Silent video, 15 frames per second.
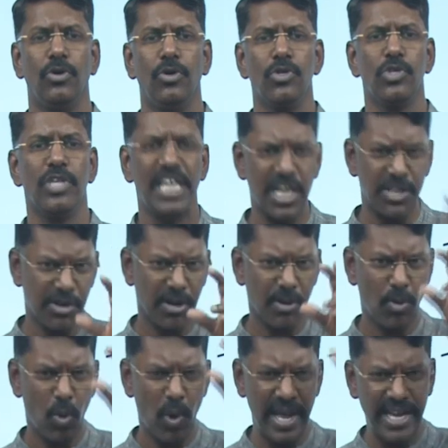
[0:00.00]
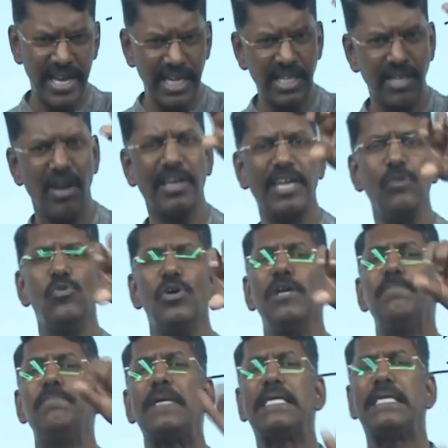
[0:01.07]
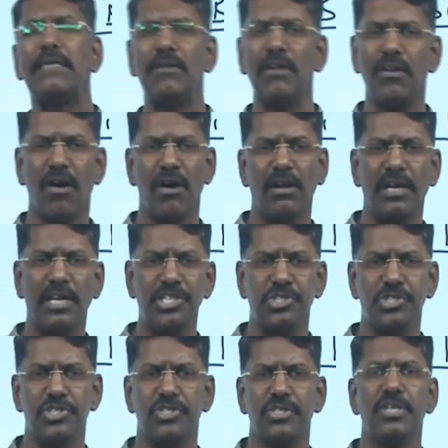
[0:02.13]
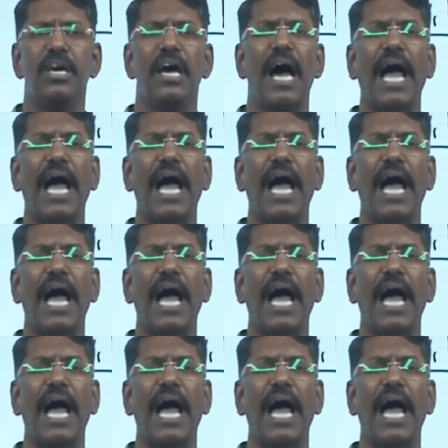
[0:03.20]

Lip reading: So, instead of going and talking one particular organization,